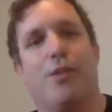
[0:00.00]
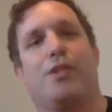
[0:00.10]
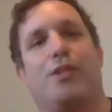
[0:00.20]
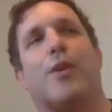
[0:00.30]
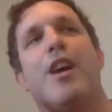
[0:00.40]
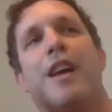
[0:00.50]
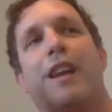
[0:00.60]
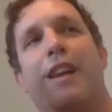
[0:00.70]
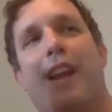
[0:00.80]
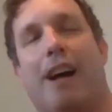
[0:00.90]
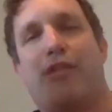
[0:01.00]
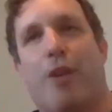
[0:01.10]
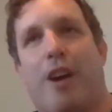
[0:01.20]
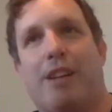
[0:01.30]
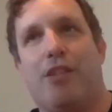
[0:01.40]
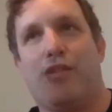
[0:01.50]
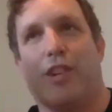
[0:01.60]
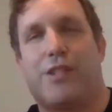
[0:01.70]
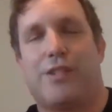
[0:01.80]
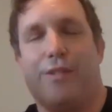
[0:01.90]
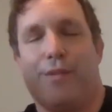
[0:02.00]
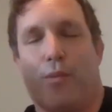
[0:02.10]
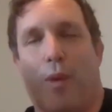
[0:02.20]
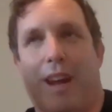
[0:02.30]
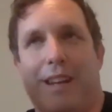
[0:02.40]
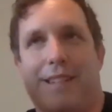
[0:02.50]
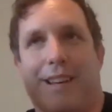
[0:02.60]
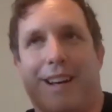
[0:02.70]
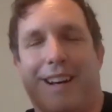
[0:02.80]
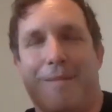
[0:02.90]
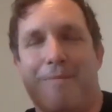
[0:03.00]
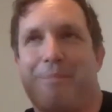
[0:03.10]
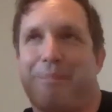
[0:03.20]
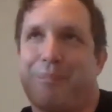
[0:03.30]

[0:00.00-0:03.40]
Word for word: So not trying to just write, um,